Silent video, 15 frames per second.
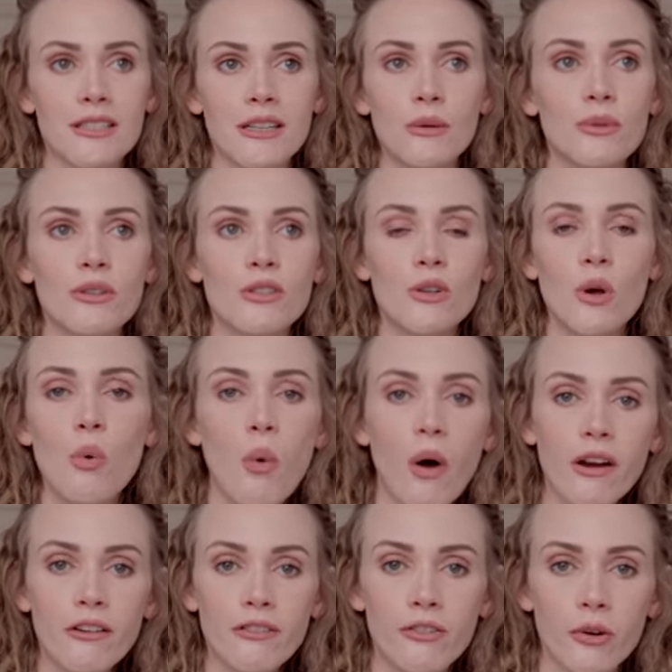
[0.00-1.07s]
It was so
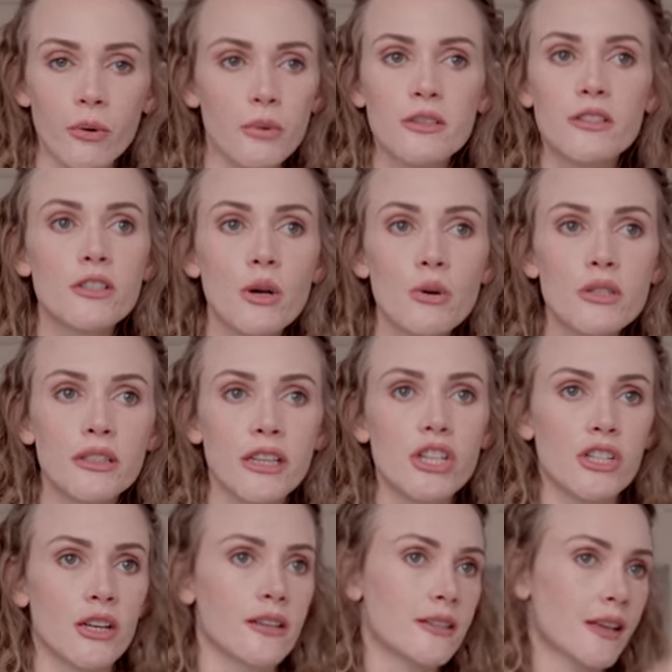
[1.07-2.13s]
wonderful, it was so
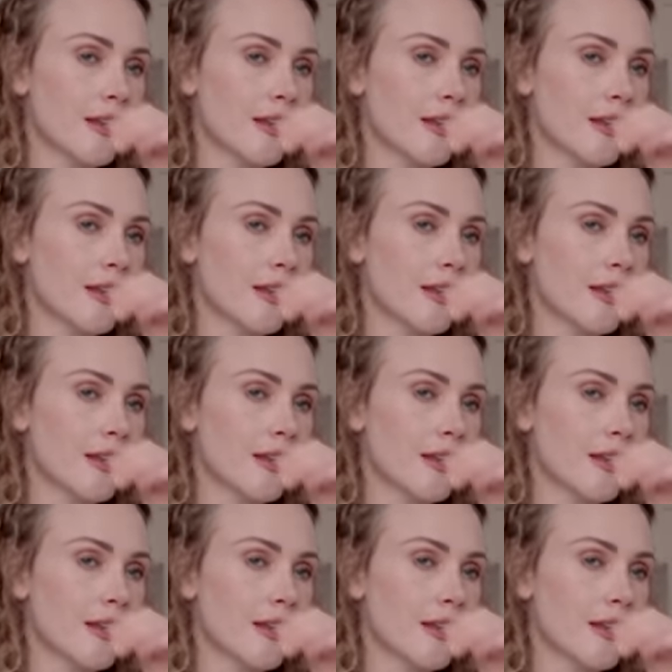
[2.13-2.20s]
delicious.